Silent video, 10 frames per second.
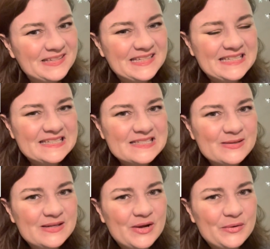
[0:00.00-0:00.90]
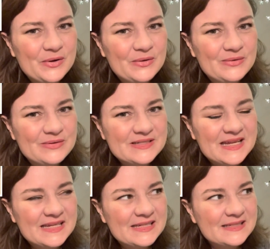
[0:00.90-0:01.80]
It's been going on
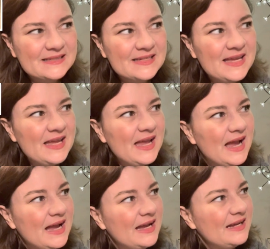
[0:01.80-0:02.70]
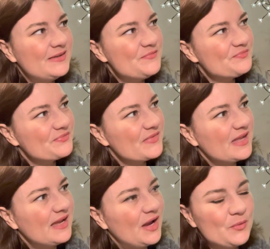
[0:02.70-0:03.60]
all day.
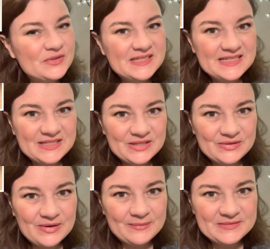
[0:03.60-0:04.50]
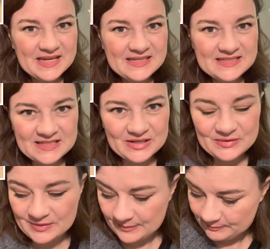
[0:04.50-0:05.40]
I wanted to update
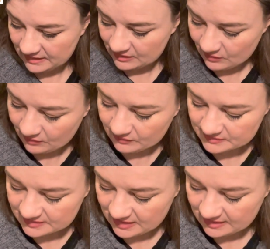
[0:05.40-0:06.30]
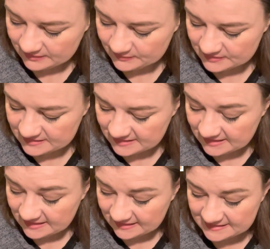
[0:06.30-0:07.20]
you because I was
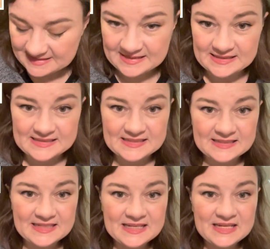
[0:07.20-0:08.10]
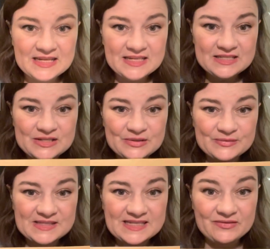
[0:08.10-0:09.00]
delighted to
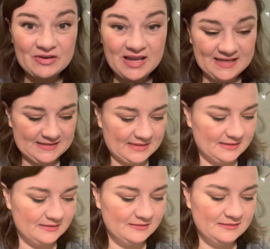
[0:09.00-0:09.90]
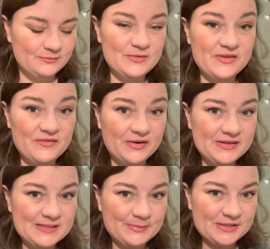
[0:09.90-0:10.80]
receive a letter with a very
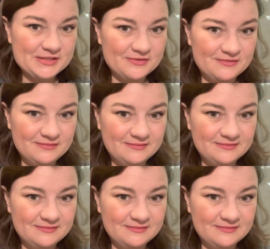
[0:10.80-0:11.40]
special